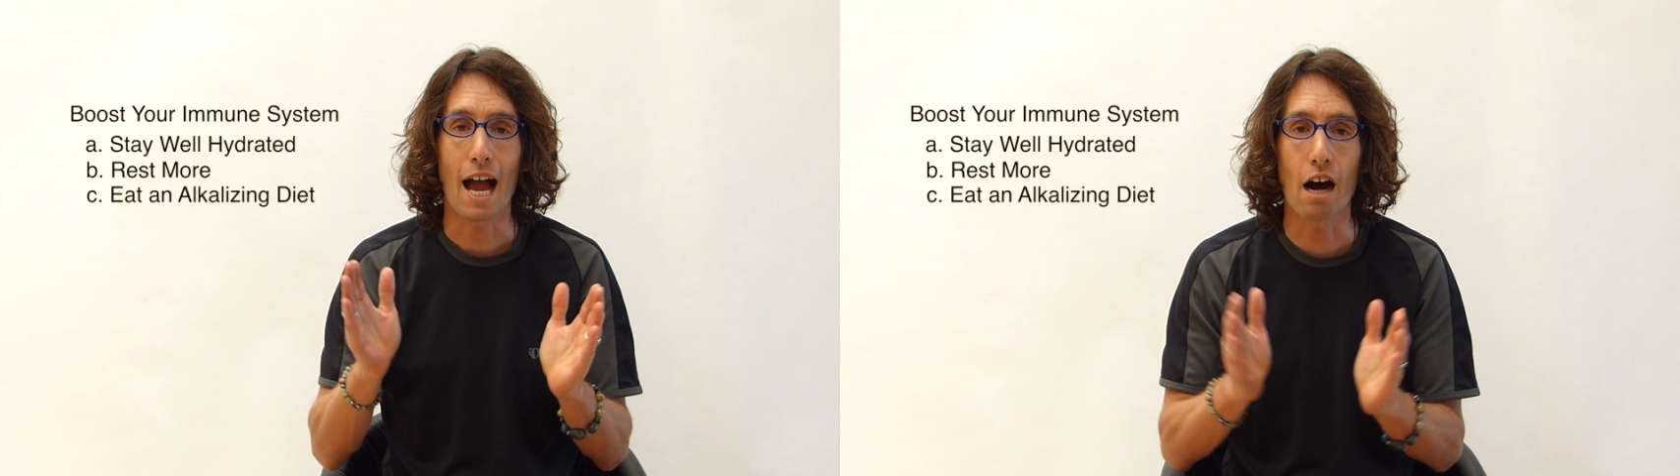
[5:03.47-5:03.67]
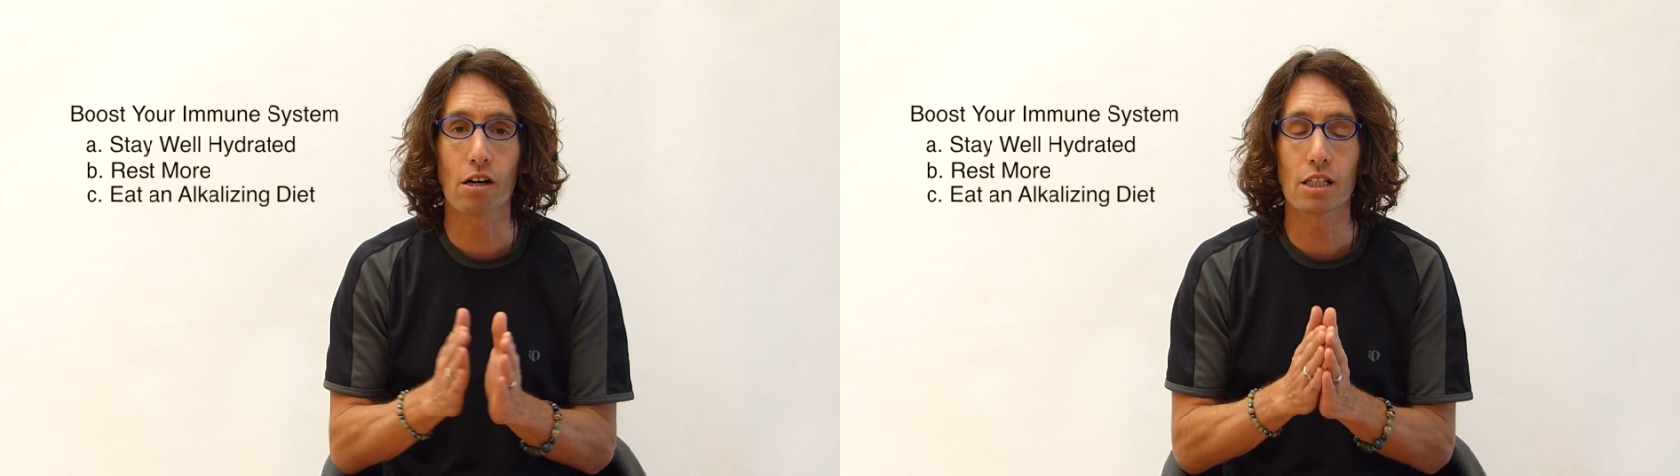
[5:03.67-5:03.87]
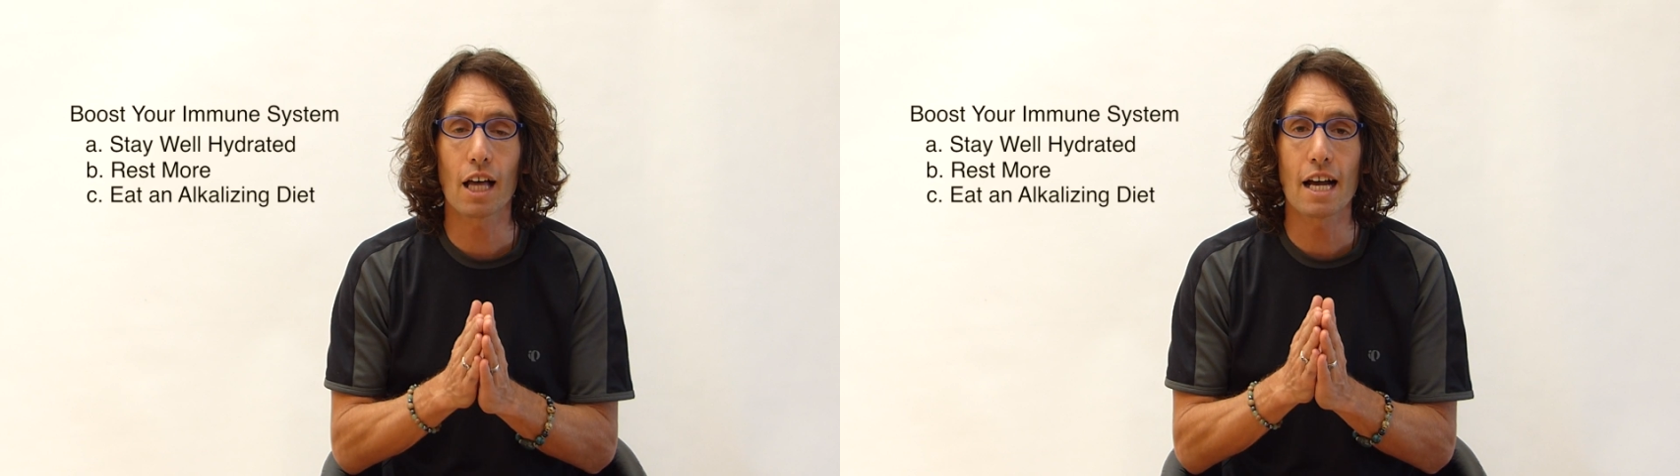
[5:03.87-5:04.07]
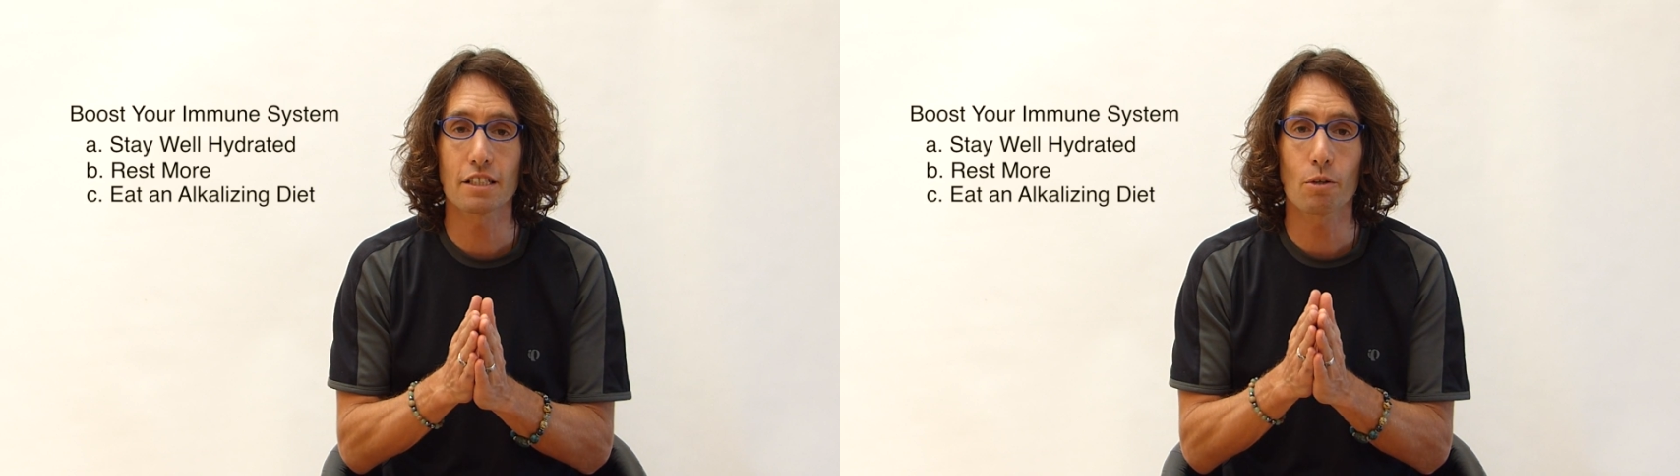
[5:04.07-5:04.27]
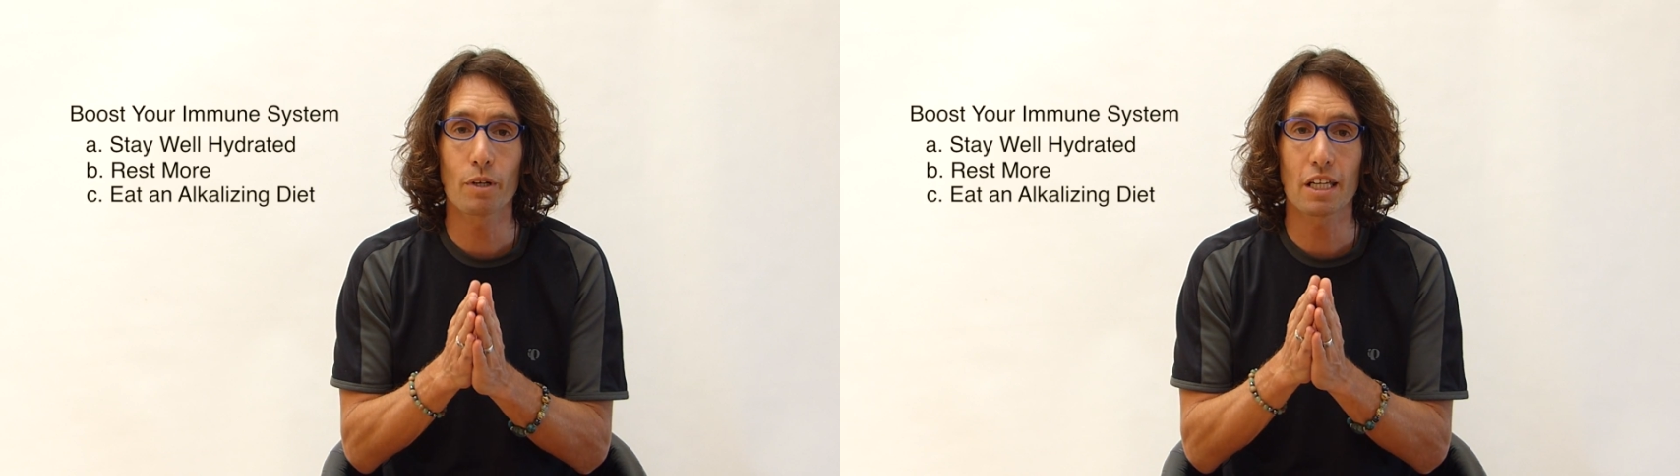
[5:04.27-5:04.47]

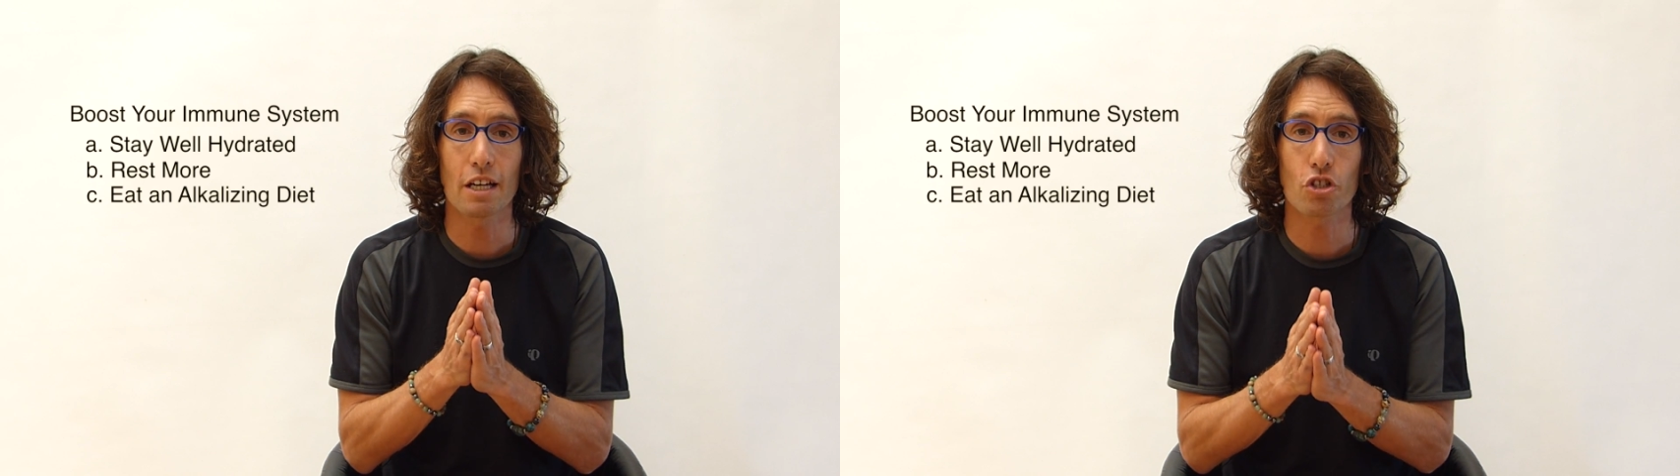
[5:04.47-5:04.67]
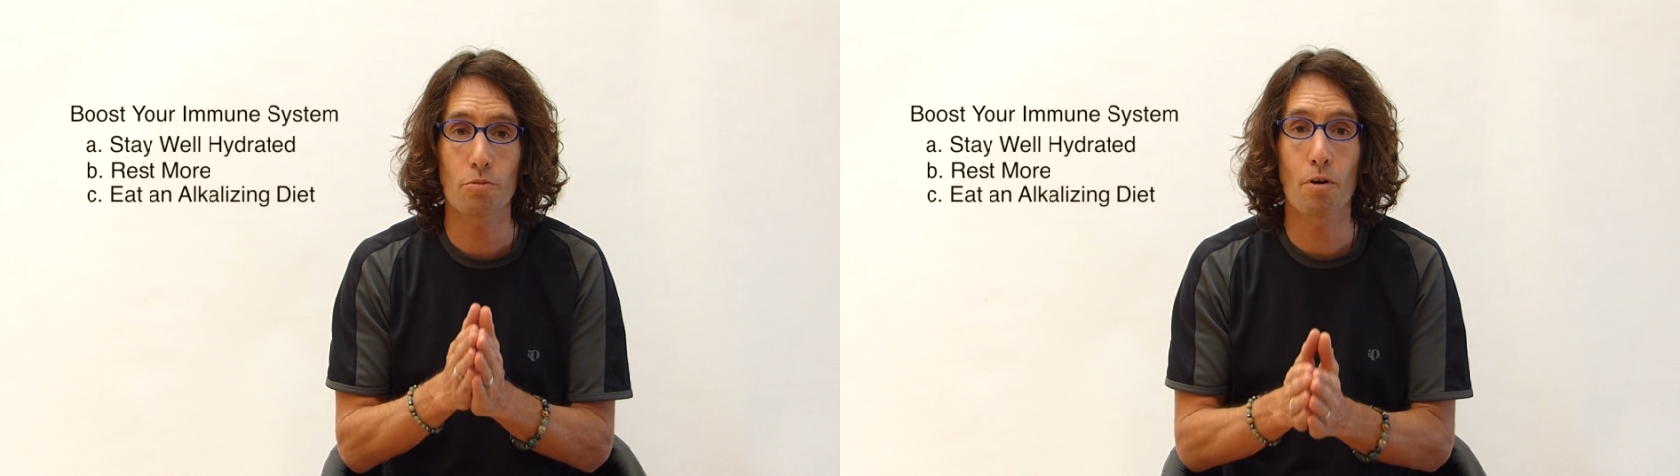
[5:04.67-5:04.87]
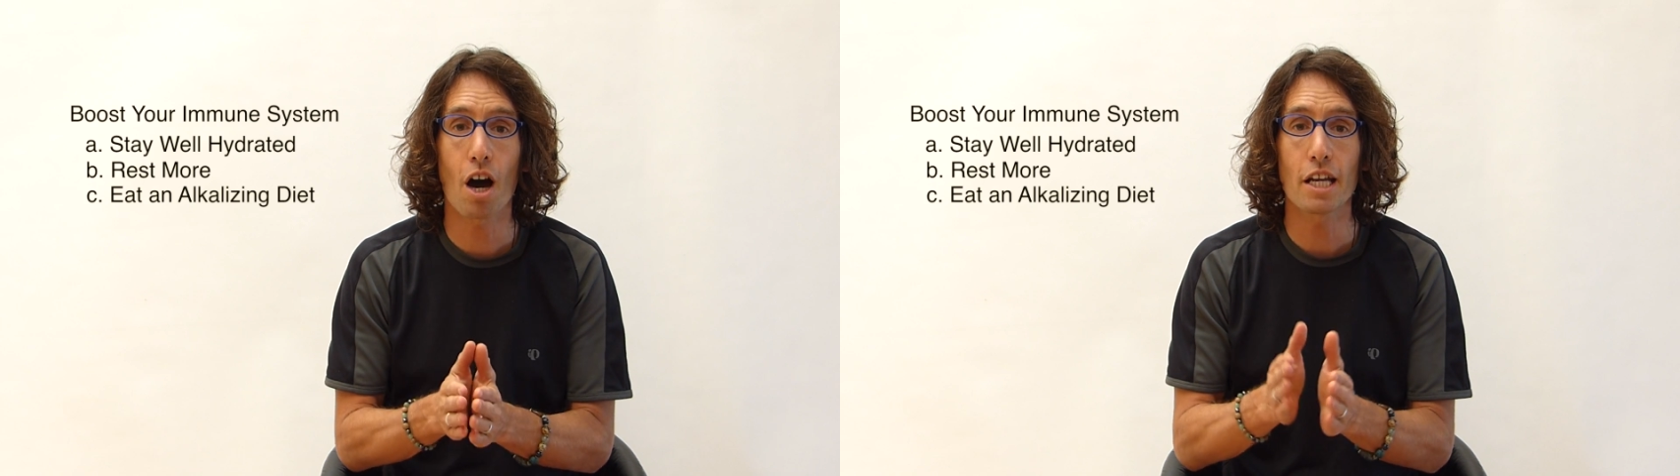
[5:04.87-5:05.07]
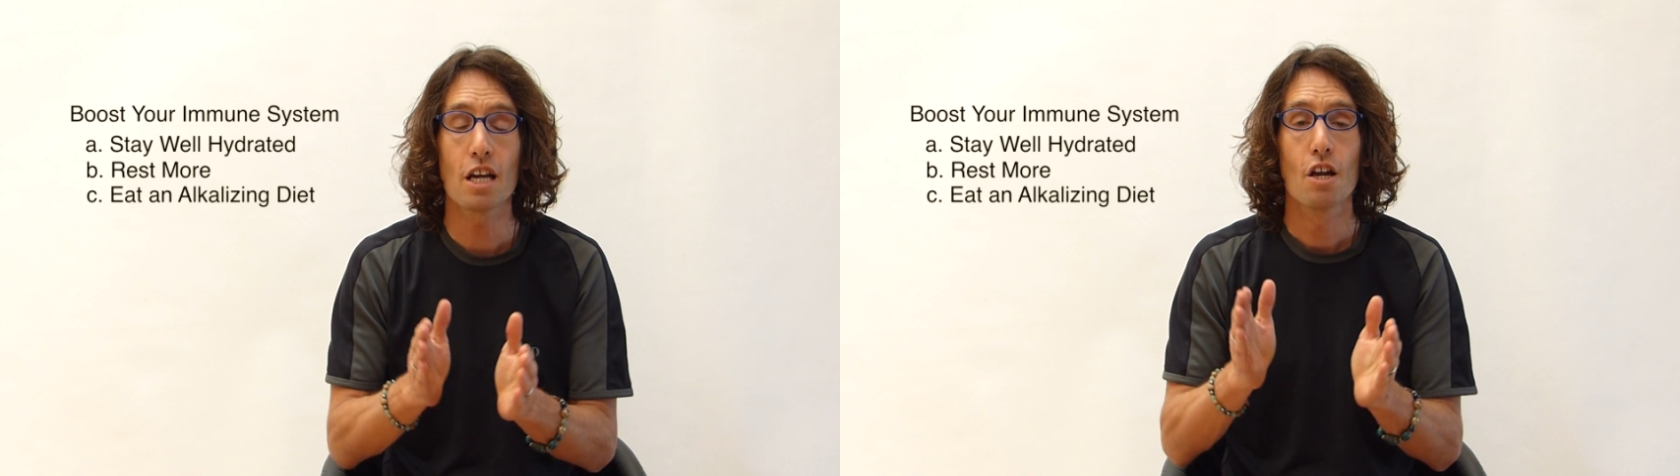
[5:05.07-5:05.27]
alkalizing we get your body,